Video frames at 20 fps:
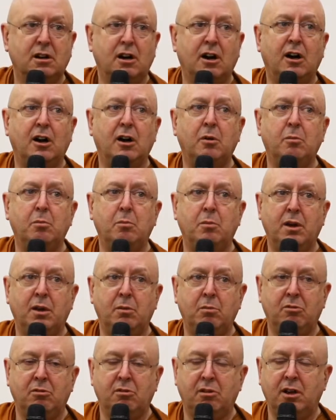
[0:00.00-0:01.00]
Our
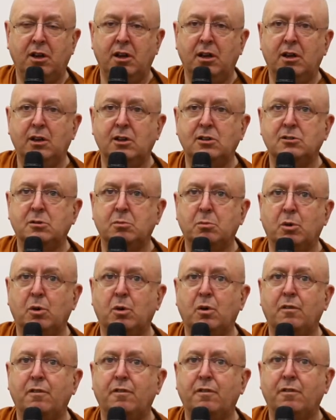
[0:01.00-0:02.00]
memory is
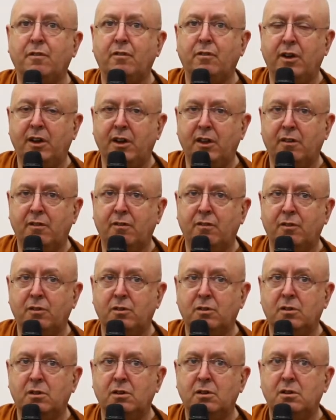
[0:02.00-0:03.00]
more
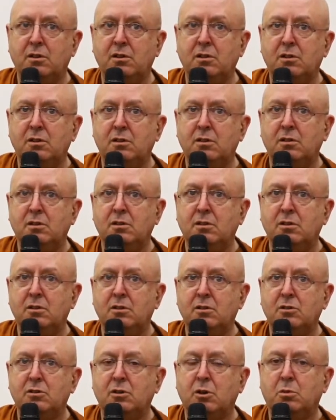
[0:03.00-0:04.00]
faithful
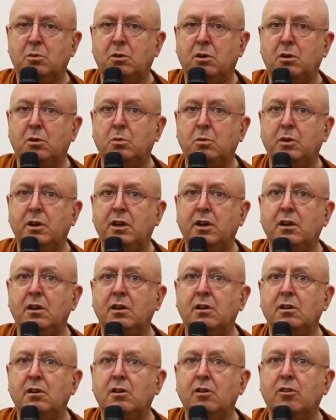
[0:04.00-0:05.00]
to what we
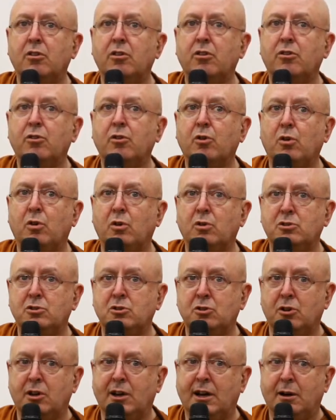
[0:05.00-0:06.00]
thought
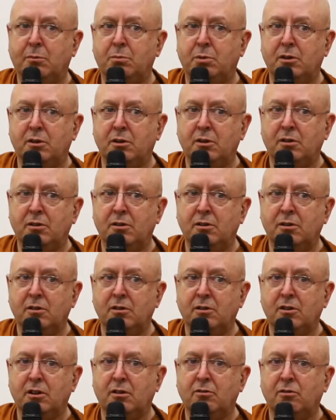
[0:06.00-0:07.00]
should happen
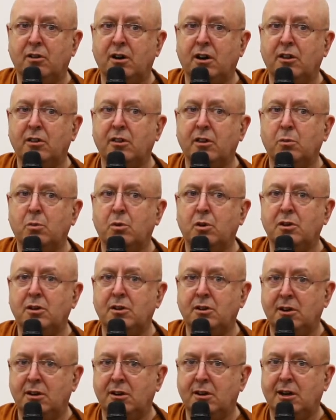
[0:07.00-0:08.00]
than rather
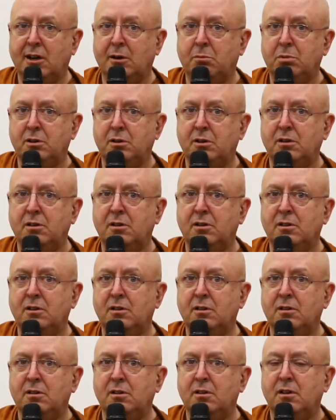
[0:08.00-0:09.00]
what did happen.
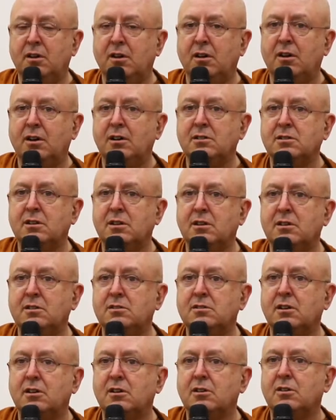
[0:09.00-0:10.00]
Ask any
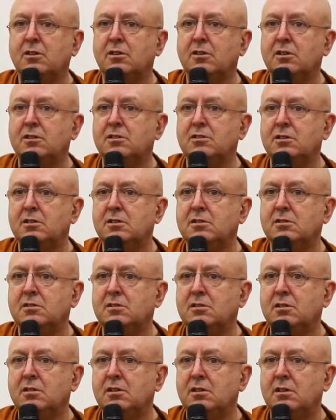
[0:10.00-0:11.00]
psychologist.